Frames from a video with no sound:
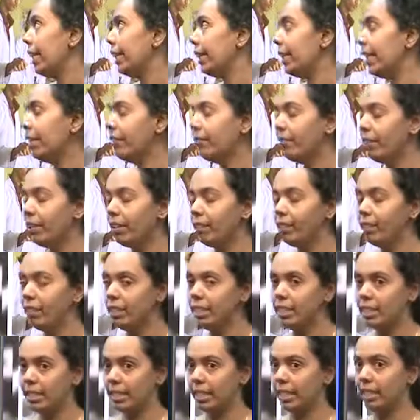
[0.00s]
Then we will
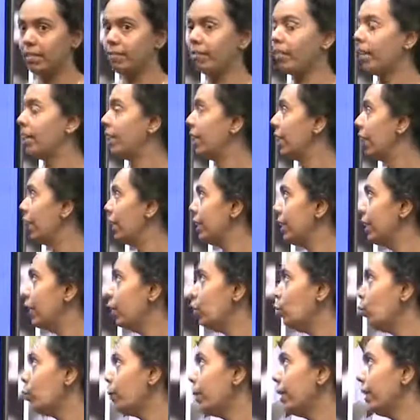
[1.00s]
see what are the
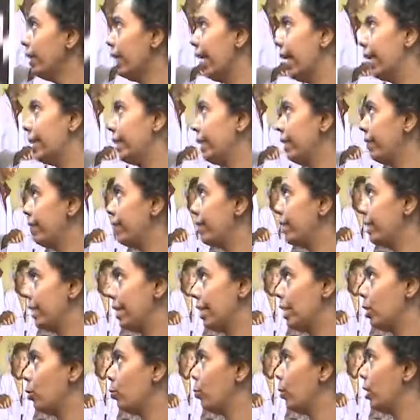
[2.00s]
human
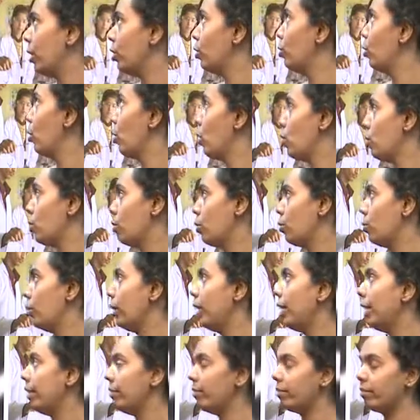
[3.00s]
activities which cause to the
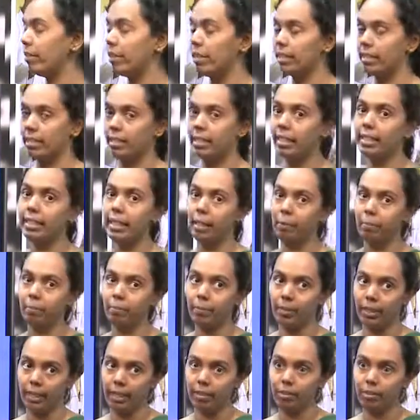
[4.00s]
increase the
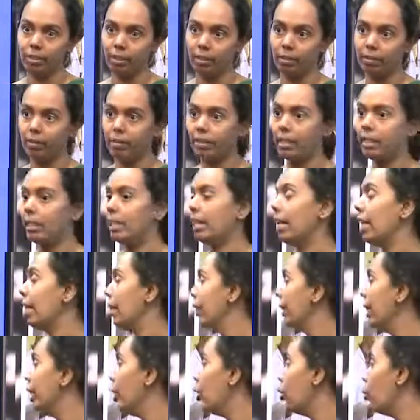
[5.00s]
temperature. The
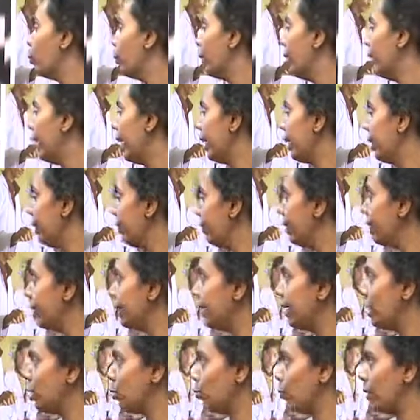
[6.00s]
human
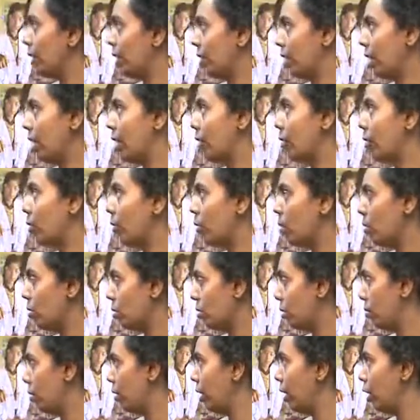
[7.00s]
activities which are caused
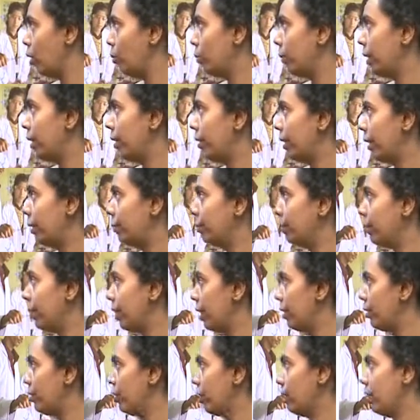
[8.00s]
to the human
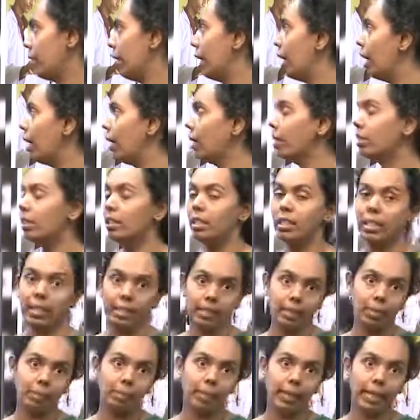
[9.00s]
temperature are,
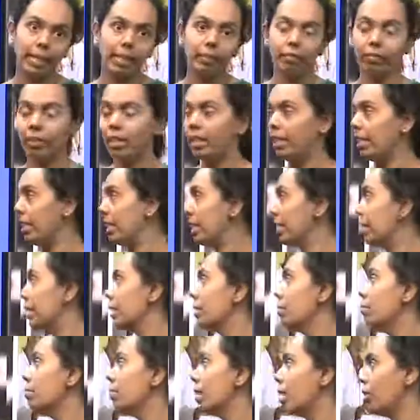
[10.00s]
the main one is
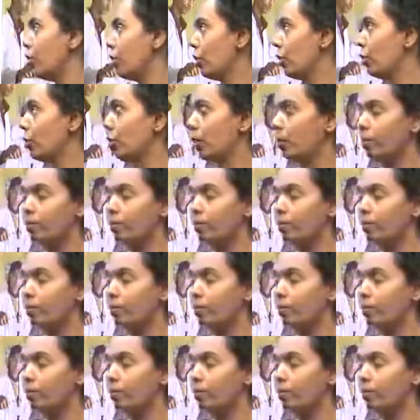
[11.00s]
combustion of